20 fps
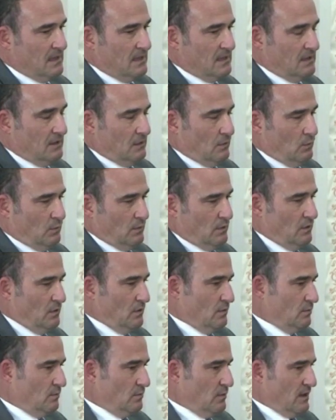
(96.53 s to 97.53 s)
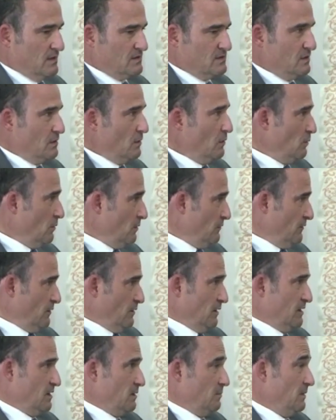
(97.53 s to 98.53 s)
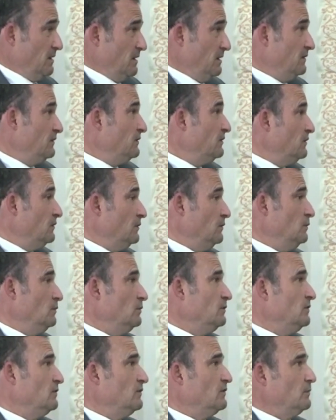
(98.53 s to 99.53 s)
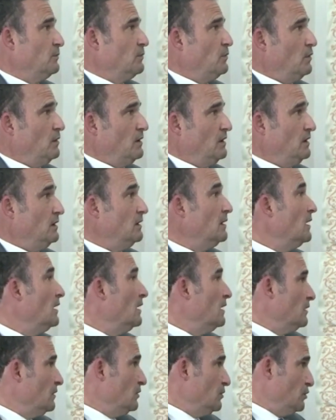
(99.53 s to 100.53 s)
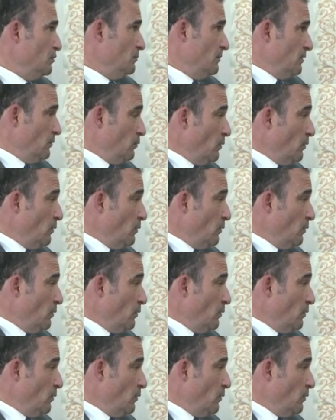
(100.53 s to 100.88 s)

You know, we're, as you know, we're very committed to supporting human